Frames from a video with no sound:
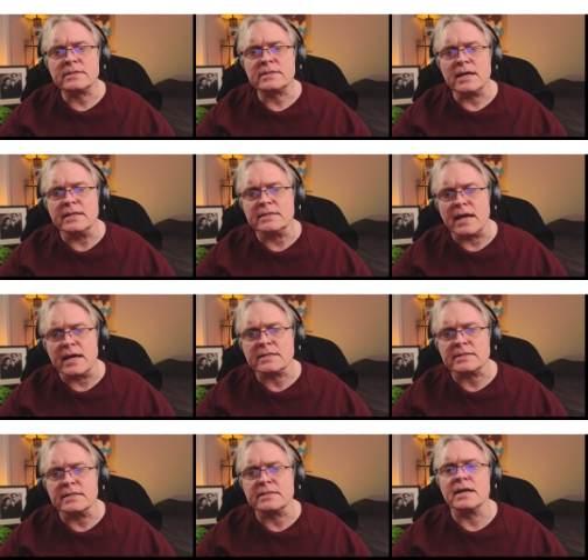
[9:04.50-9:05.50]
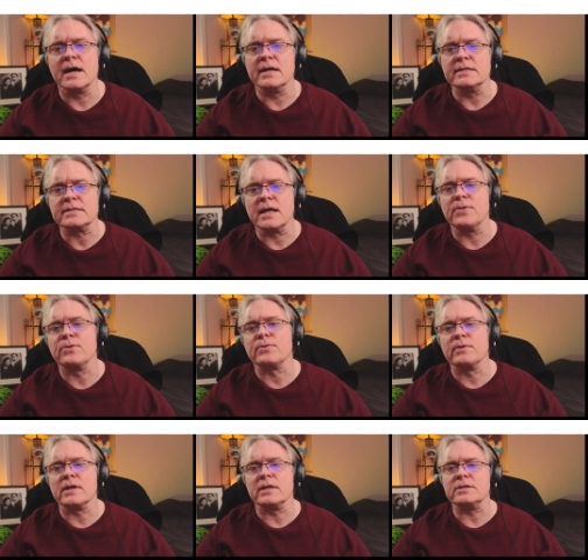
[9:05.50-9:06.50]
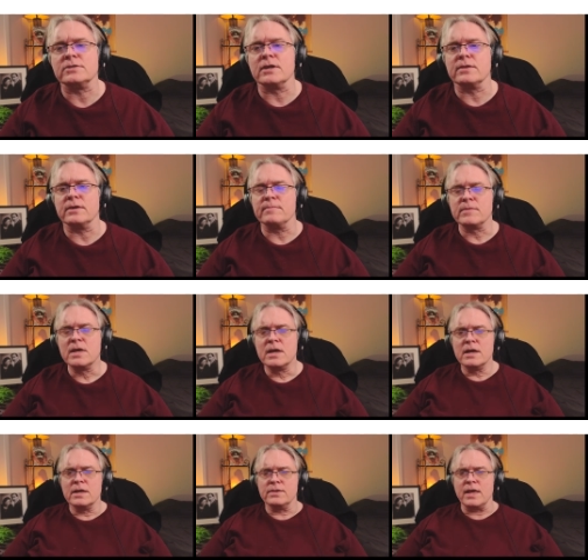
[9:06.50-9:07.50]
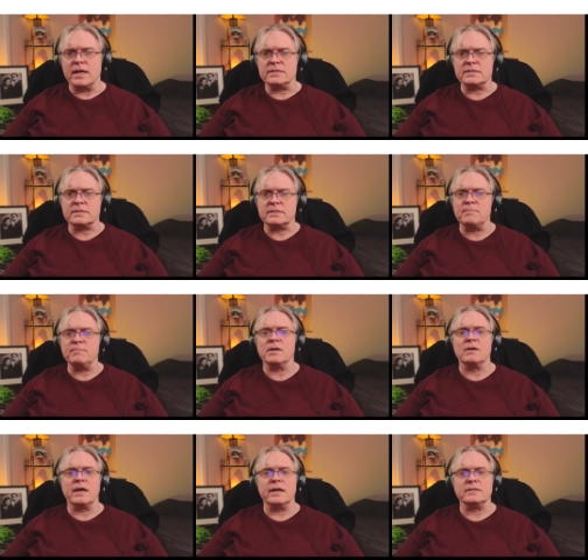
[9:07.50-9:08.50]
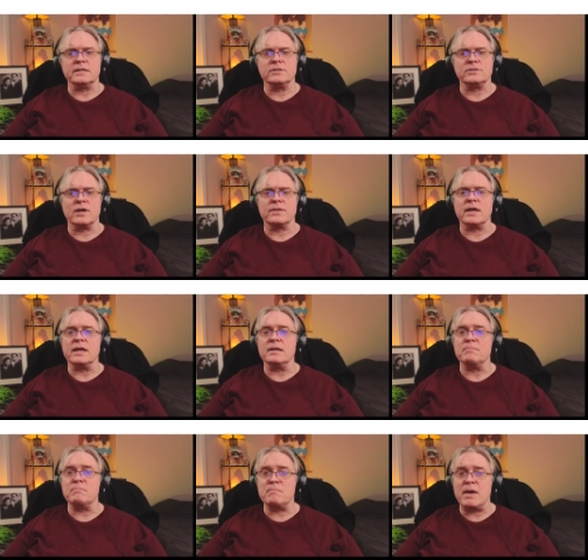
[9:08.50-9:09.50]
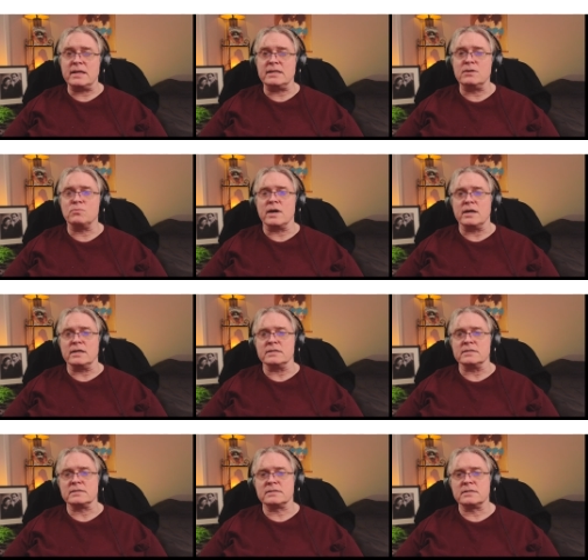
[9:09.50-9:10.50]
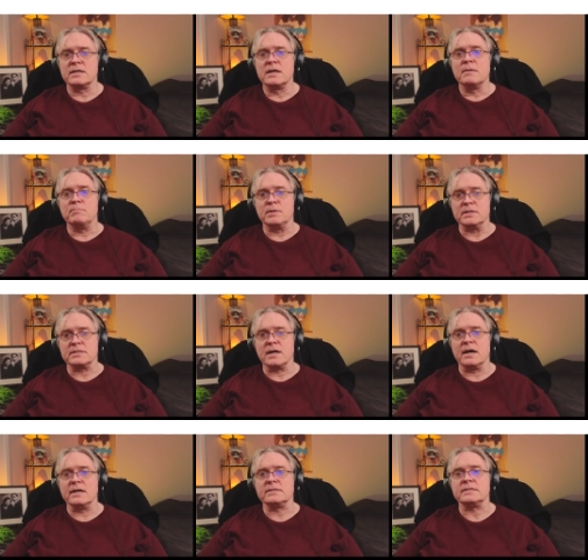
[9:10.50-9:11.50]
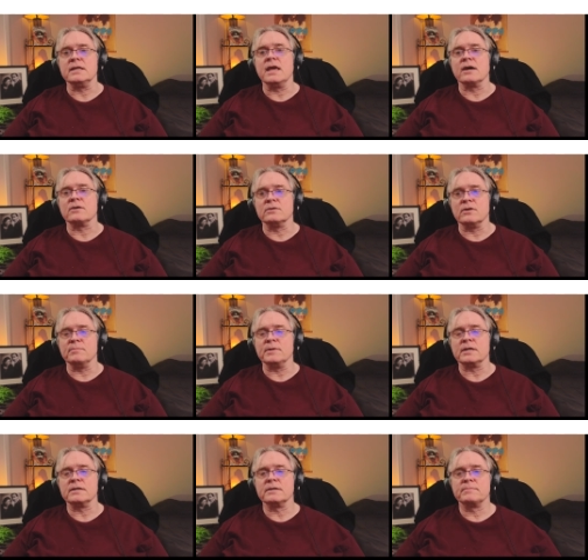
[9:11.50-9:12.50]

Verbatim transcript: and exercise and thrill each other. They stimulate each other in many ways besides the economic.